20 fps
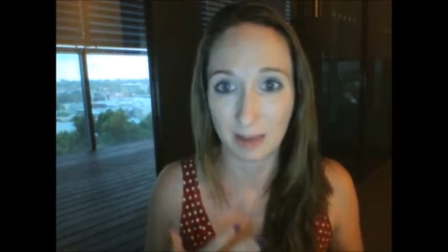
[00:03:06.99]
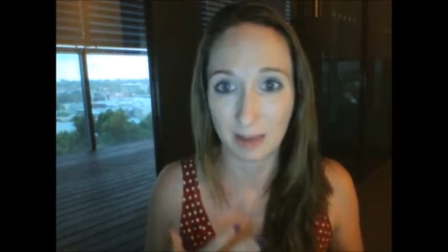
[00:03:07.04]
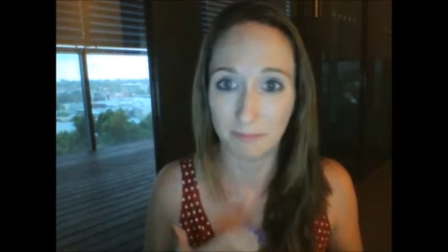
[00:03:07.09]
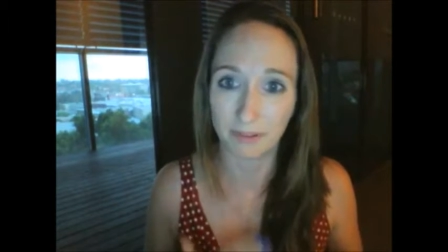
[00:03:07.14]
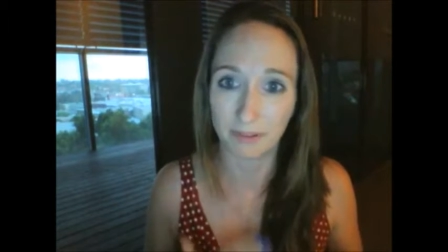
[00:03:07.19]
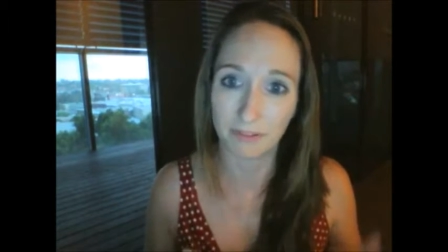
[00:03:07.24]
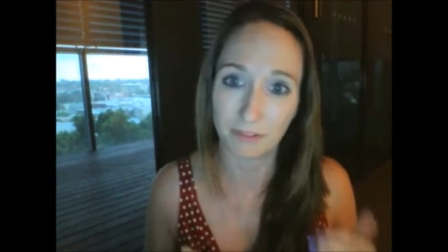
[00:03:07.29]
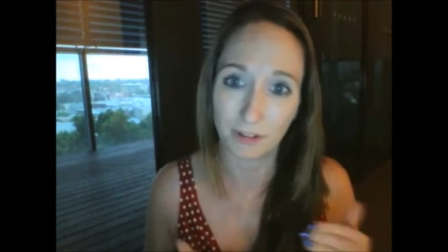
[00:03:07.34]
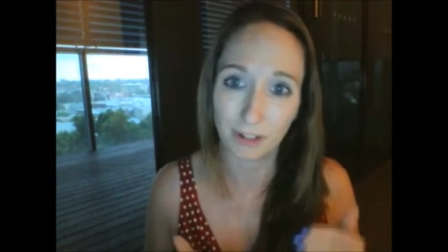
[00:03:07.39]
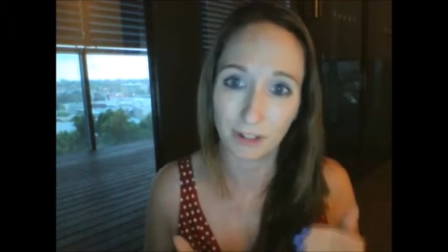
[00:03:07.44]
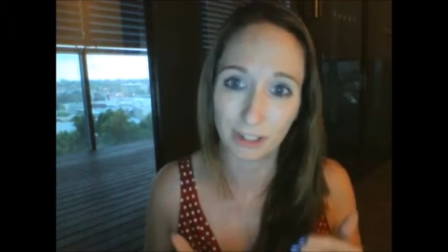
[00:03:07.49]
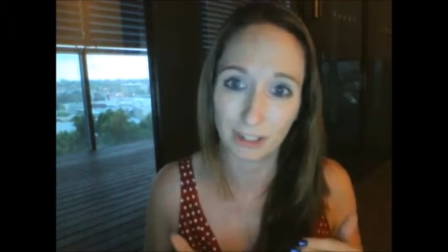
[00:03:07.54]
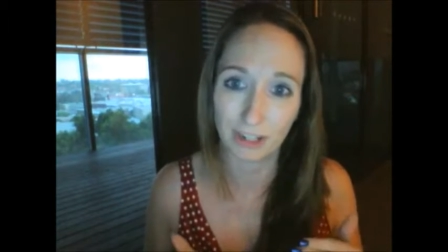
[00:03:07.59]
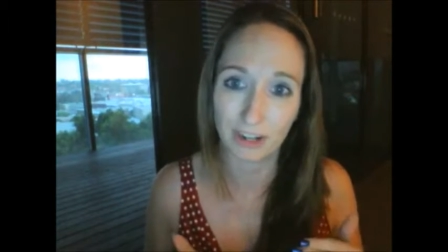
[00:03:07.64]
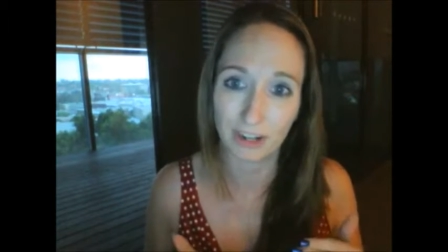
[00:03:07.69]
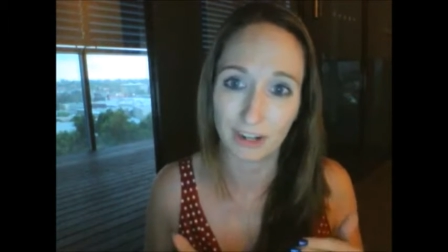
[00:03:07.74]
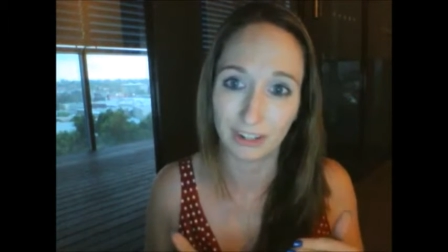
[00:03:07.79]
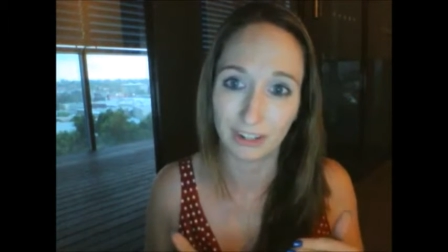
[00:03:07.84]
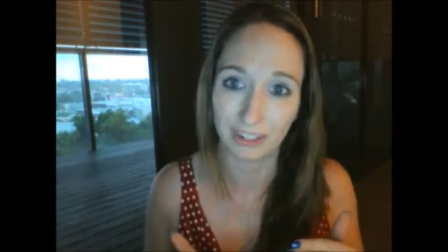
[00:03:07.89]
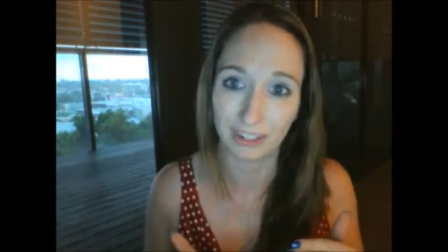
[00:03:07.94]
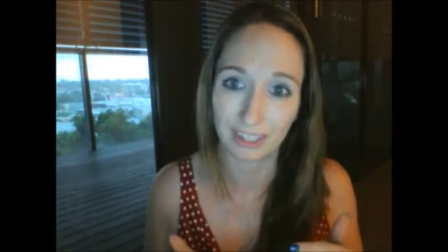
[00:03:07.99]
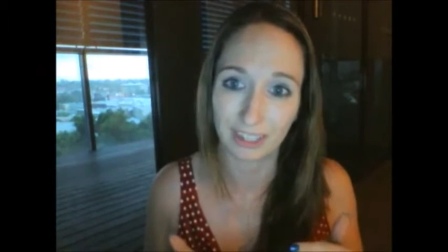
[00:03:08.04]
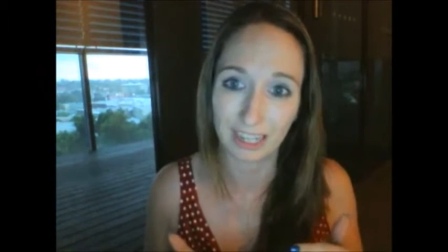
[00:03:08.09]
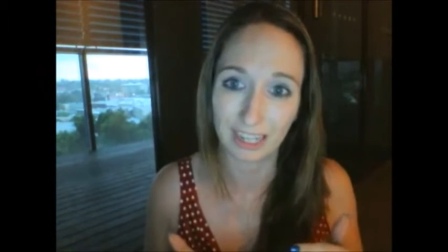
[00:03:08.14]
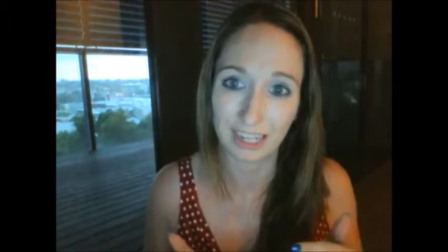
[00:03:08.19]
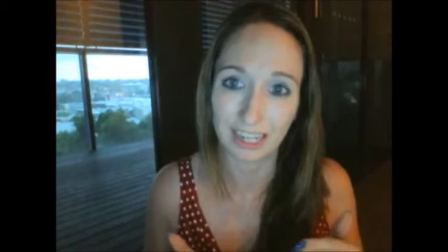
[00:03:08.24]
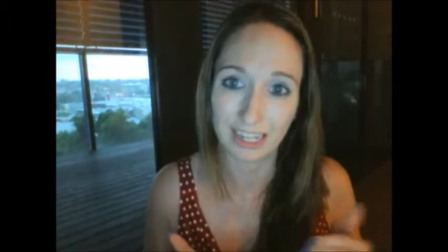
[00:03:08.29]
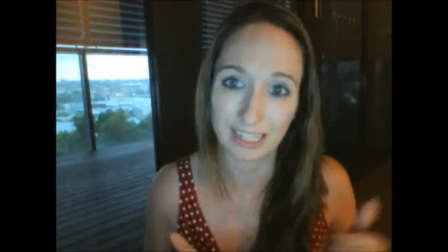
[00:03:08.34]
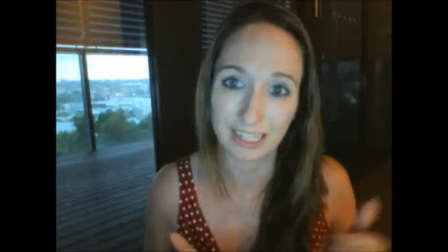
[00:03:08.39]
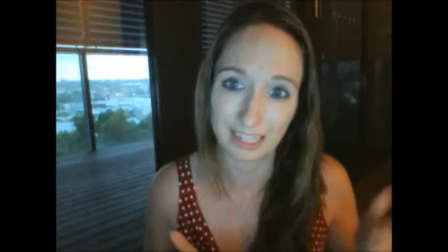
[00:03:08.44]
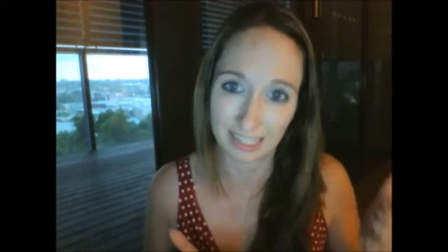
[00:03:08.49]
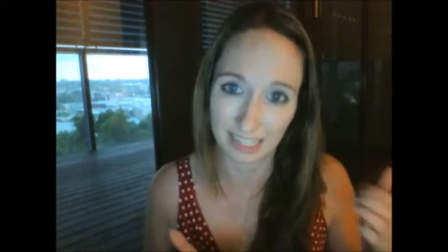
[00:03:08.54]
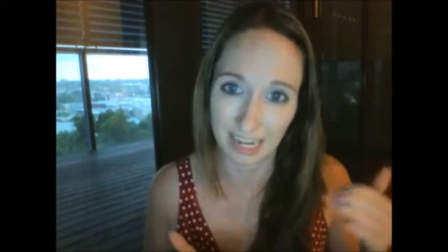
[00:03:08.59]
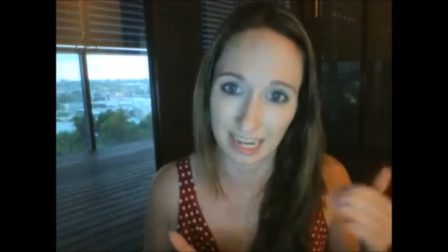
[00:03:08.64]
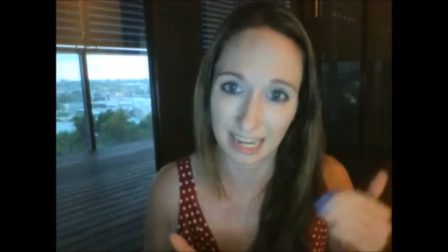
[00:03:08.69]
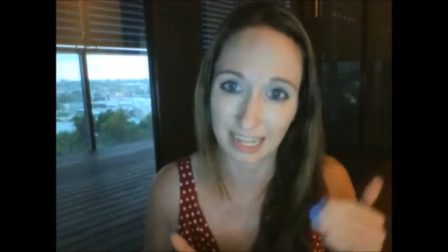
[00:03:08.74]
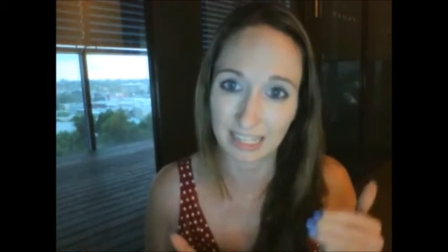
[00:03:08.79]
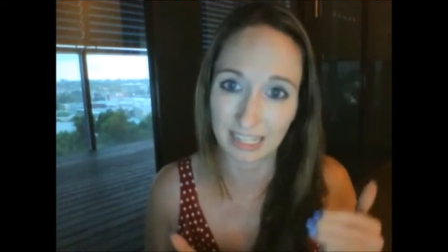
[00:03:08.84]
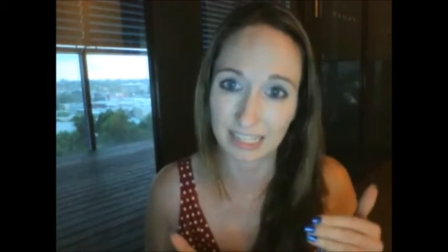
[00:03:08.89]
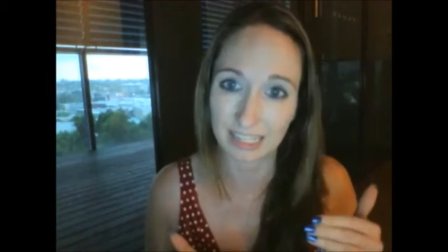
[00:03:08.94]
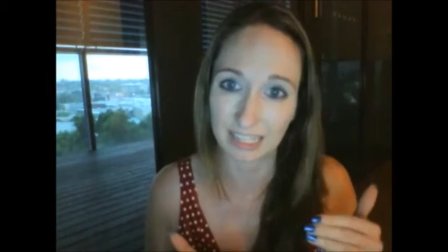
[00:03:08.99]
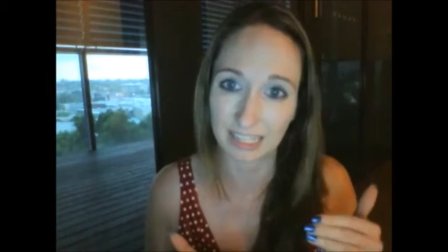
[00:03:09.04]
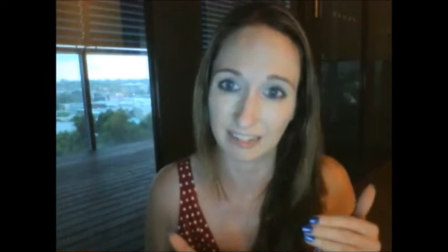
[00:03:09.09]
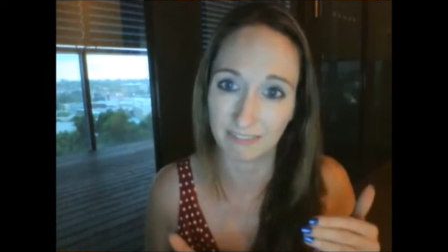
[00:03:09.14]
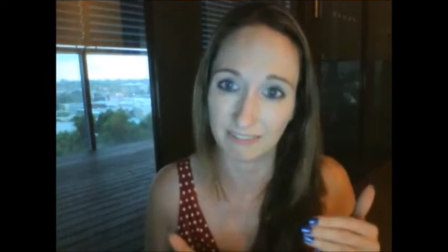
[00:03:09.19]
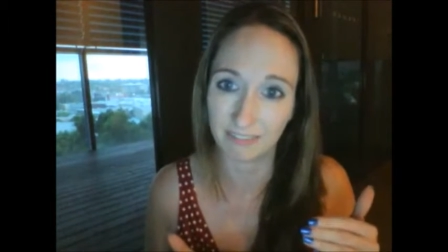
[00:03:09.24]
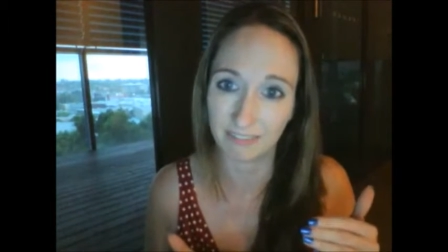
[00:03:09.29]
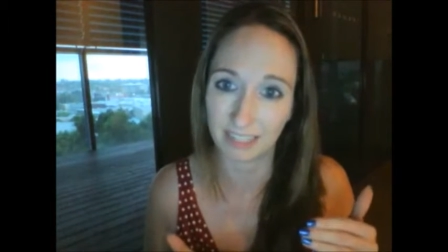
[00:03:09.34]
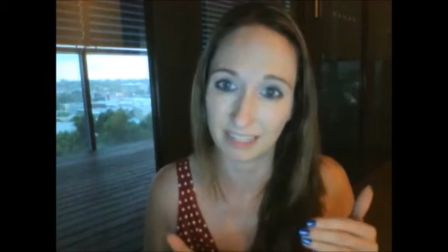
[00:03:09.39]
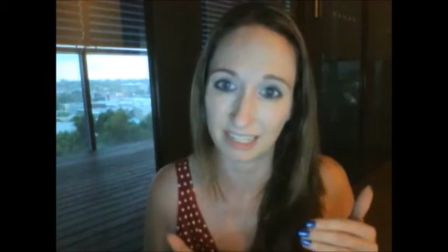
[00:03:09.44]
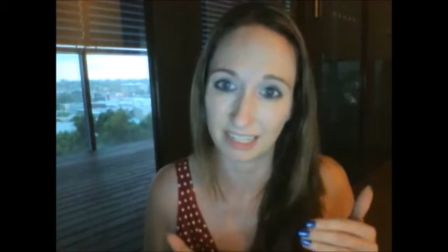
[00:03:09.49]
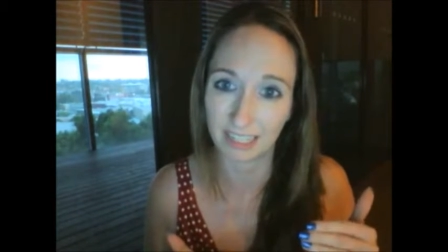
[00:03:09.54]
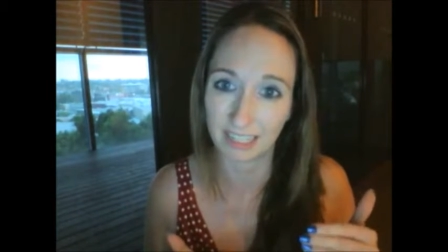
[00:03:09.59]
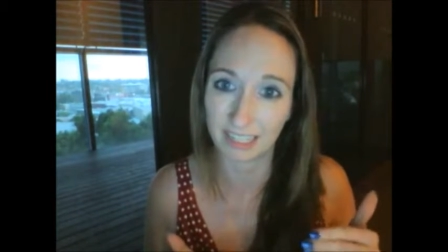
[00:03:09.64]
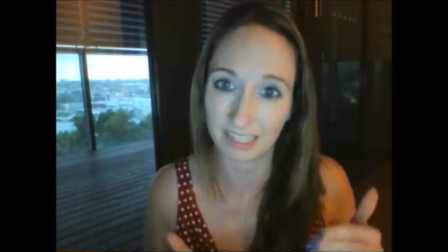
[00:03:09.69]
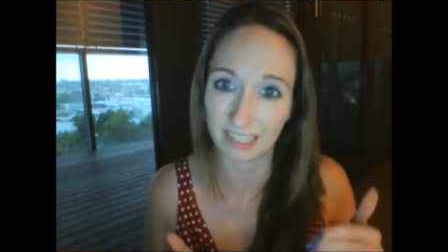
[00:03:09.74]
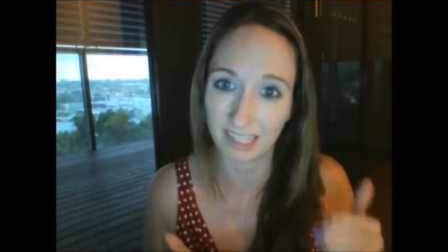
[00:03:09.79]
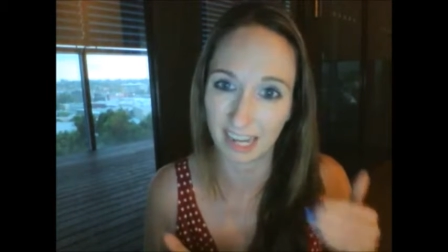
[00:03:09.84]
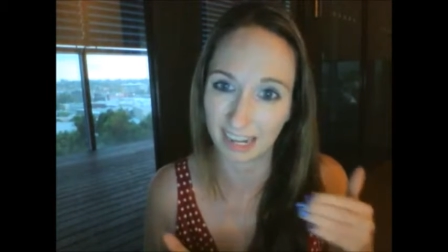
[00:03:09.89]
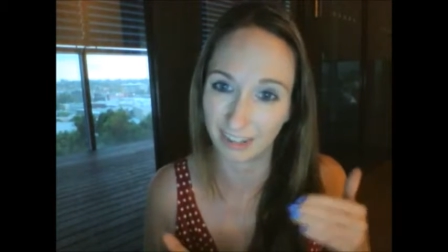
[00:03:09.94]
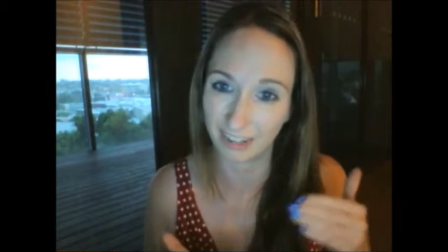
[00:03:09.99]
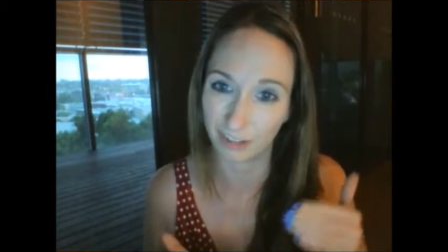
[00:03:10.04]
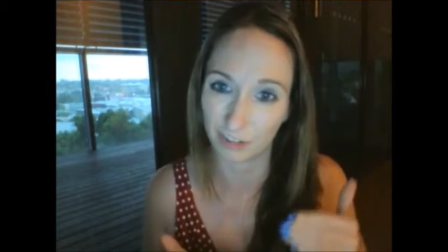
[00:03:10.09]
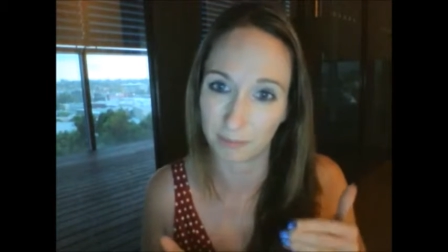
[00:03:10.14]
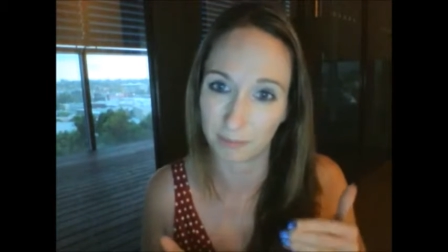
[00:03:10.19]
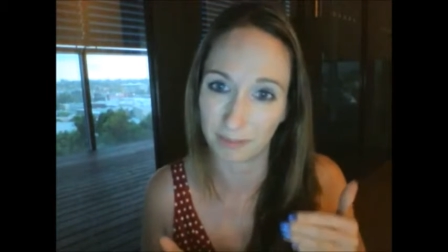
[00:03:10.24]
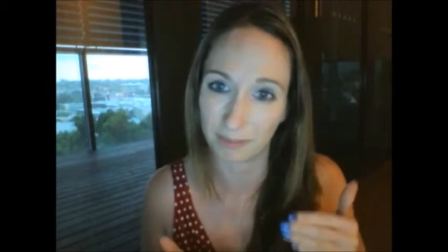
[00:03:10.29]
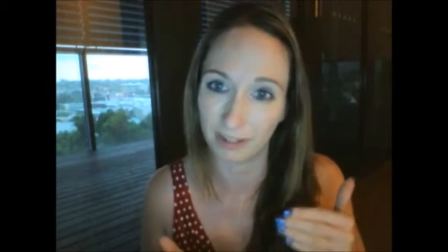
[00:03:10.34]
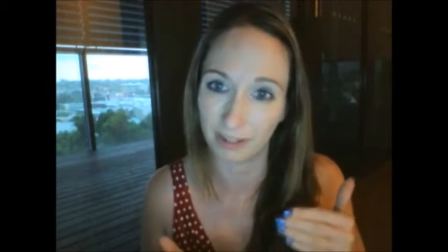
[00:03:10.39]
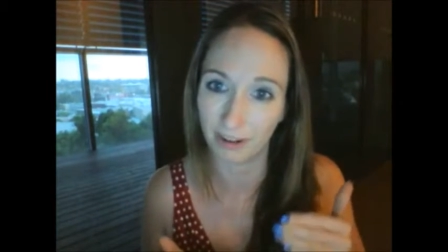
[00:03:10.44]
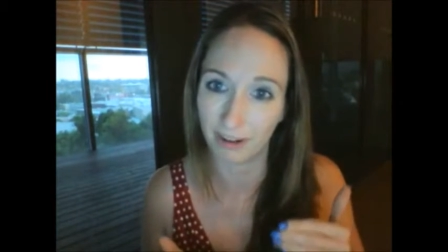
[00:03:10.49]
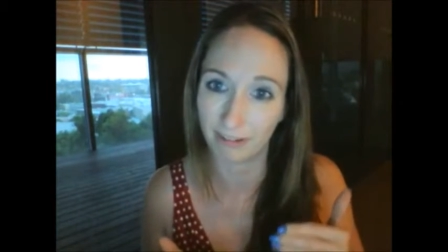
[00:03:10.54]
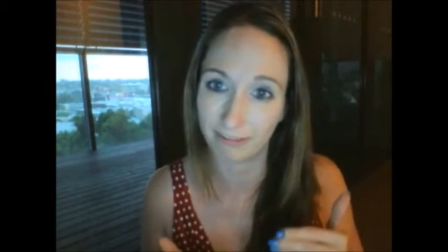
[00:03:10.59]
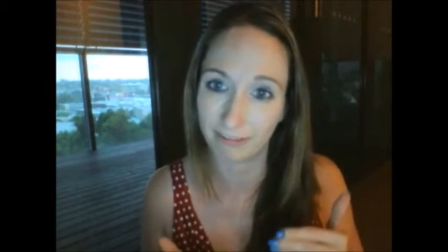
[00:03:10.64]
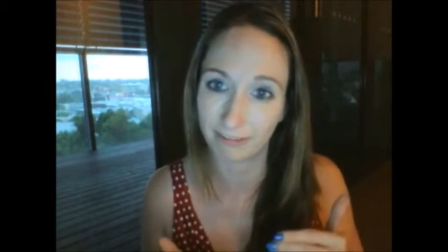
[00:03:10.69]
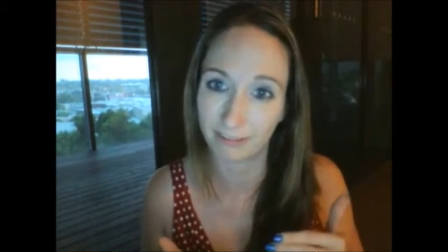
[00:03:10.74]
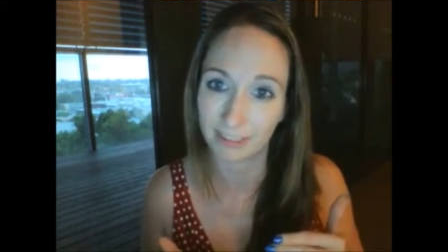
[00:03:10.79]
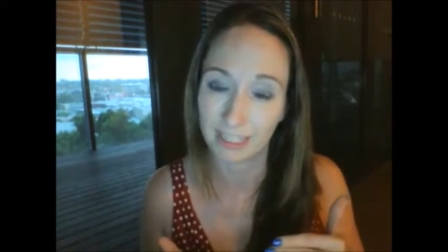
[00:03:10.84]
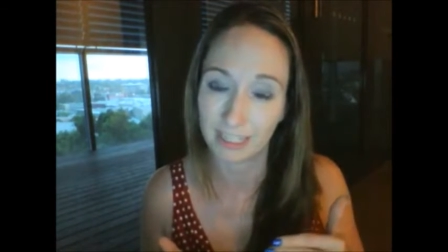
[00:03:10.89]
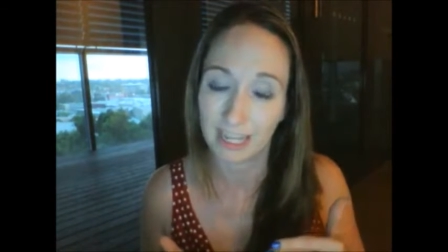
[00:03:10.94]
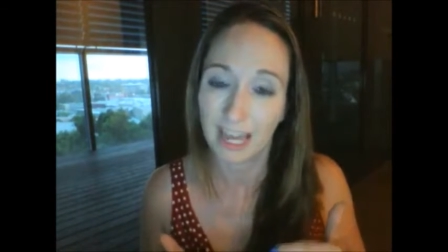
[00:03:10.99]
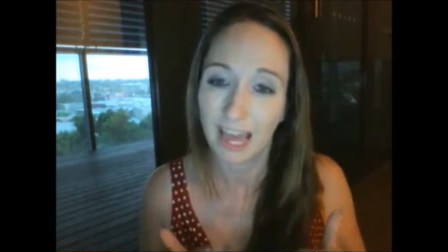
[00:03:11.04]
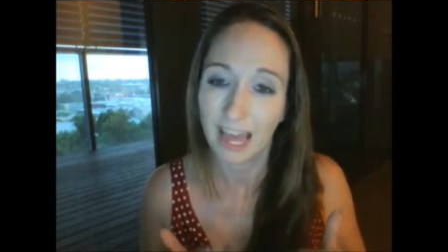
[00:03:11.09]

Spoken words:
and before long his texts and everything started dropping off.